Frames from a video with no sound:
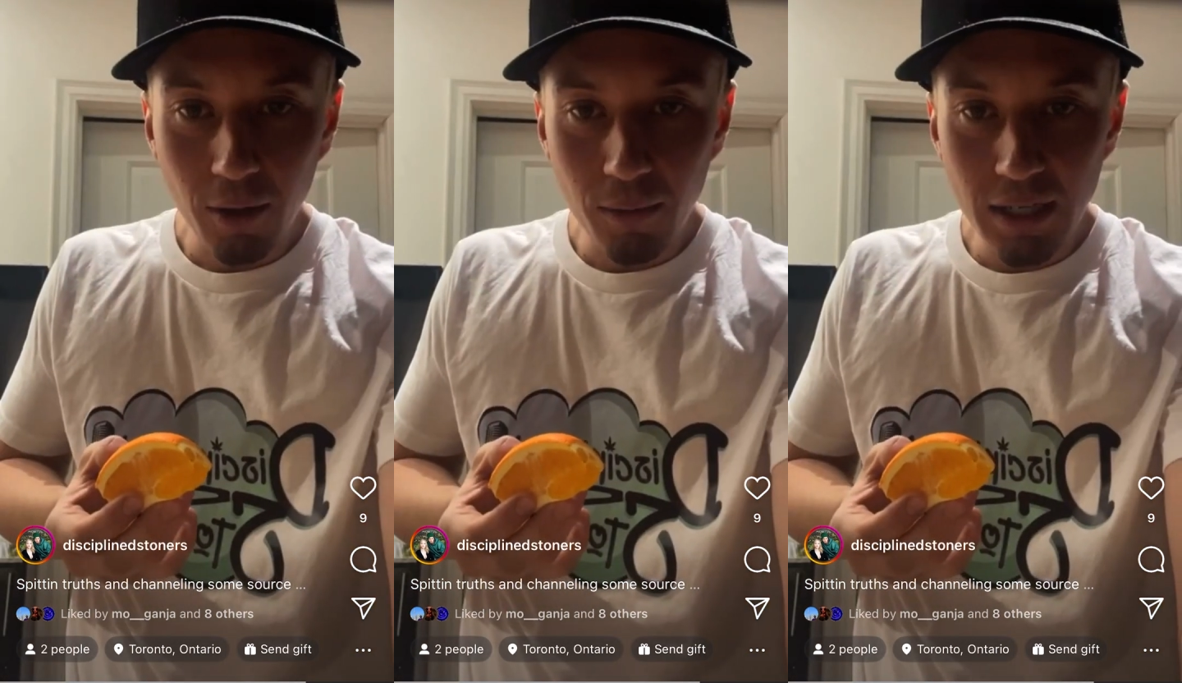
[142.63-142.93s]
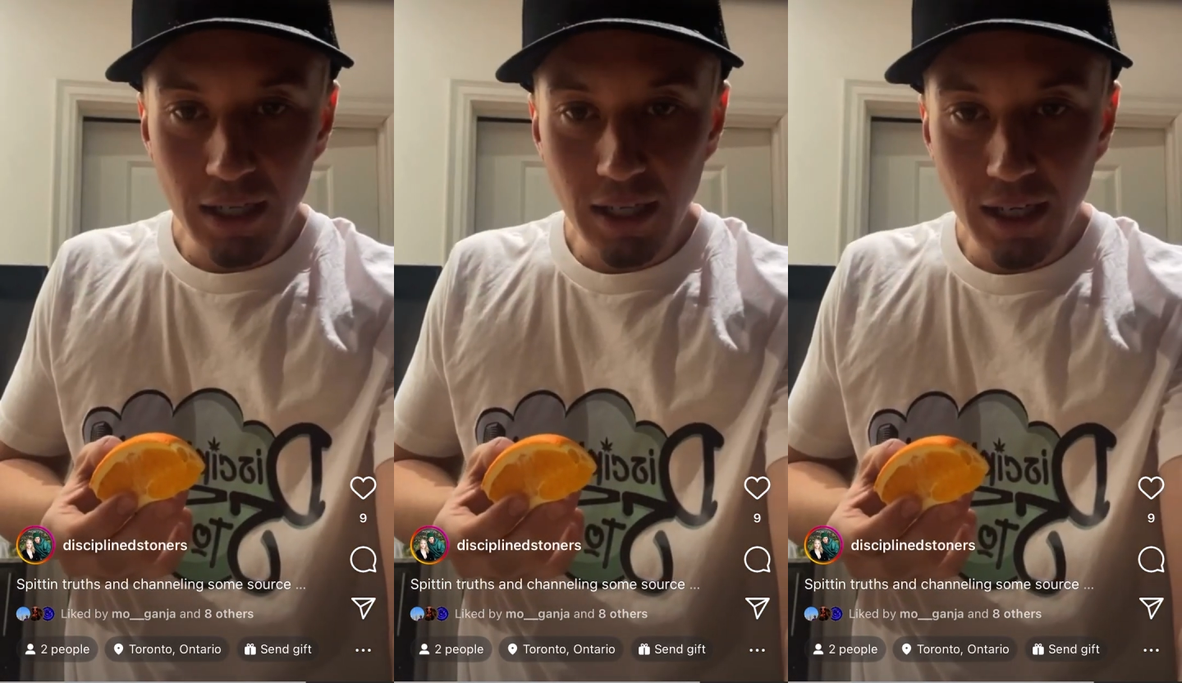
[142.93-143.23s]
Hold on,
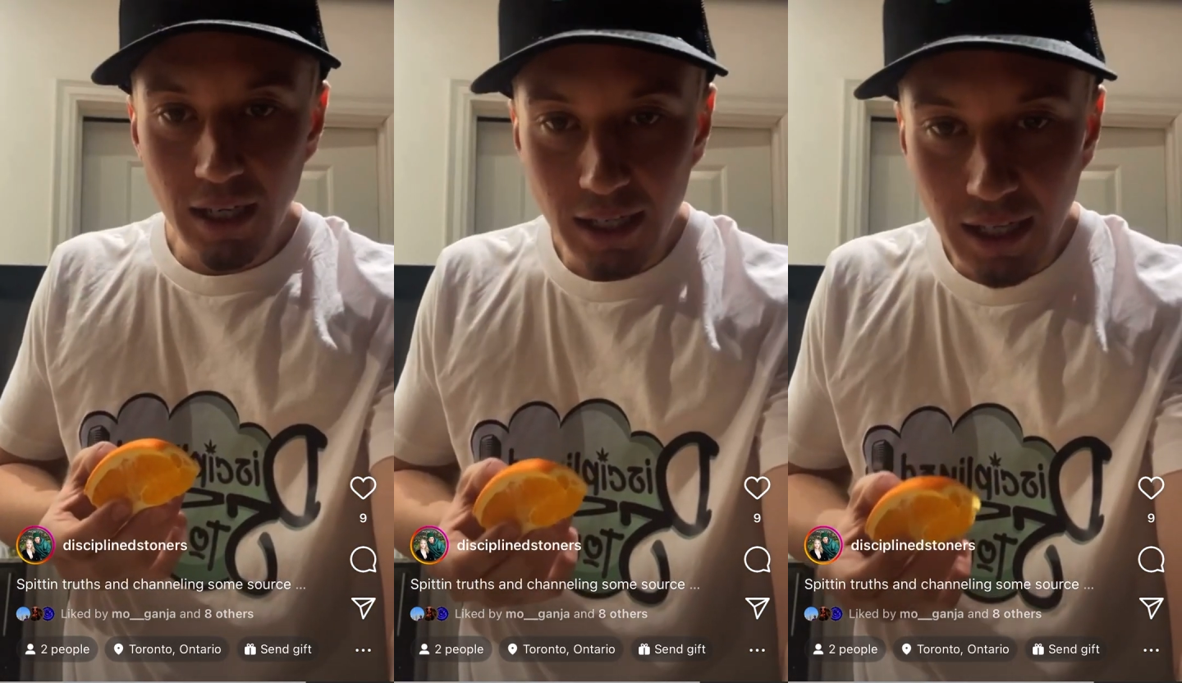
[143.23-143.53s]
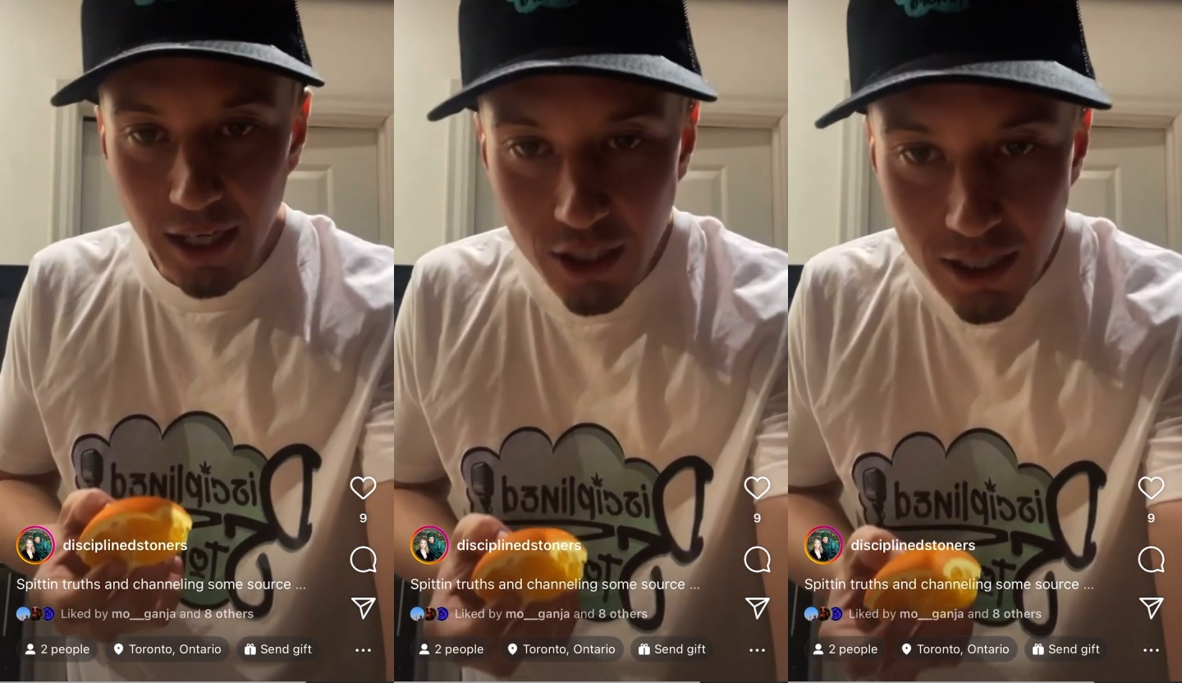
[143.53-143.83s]
what did
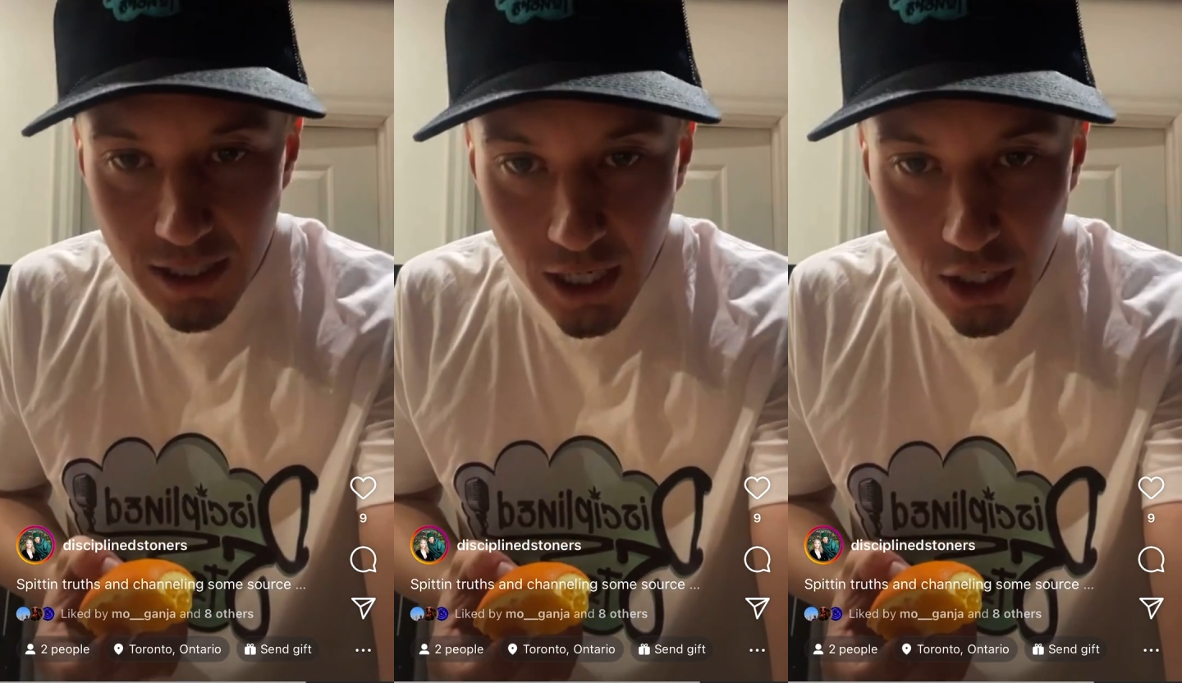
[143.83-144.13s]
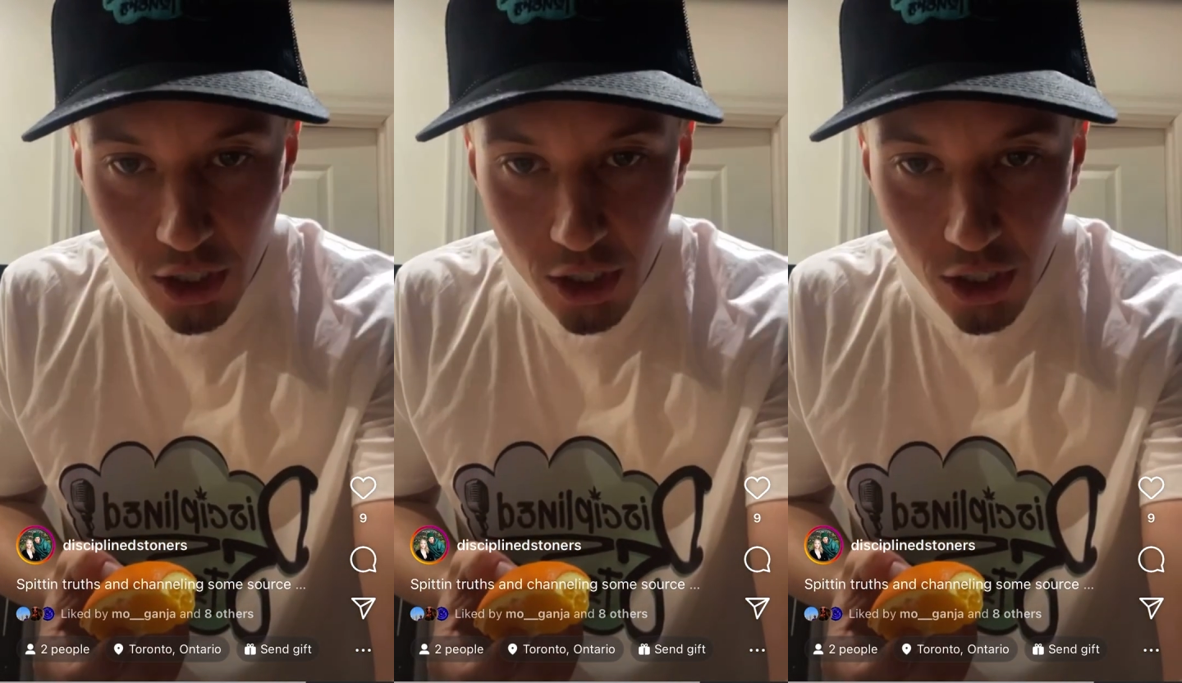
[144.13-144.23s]
KJ say?